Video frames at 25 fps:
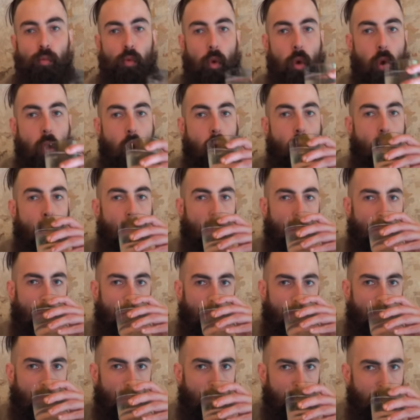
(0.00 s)
Uh,
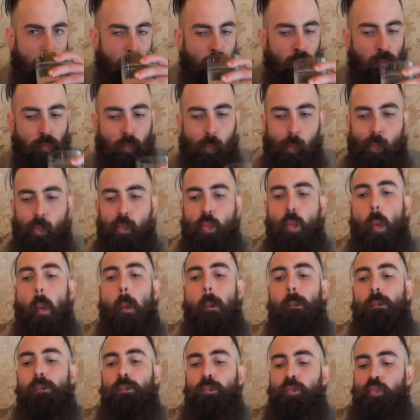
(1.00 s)
today, like I said, we're
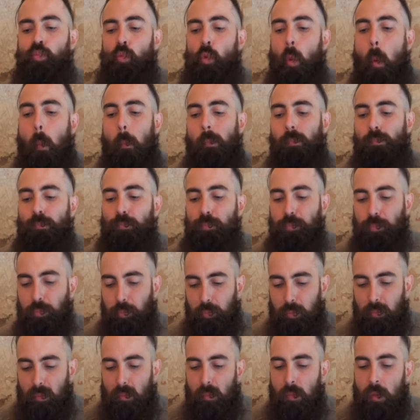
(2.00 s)
doing the
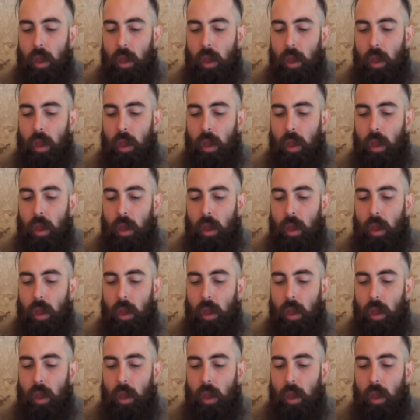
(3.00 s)
Massive